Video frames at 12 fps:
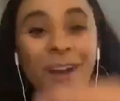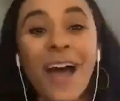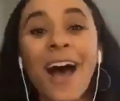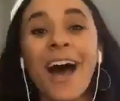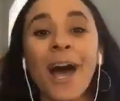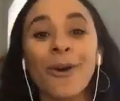so
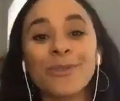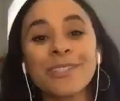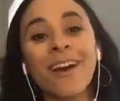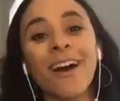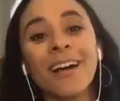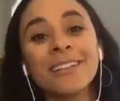I was
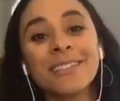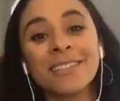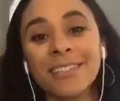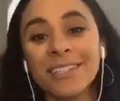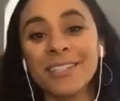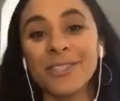
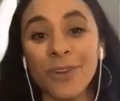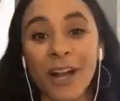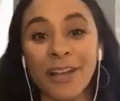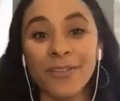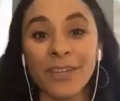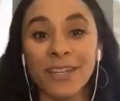constantly
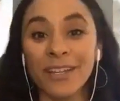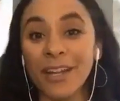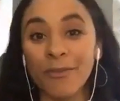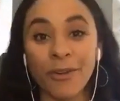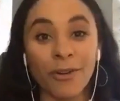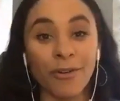striving,
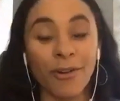never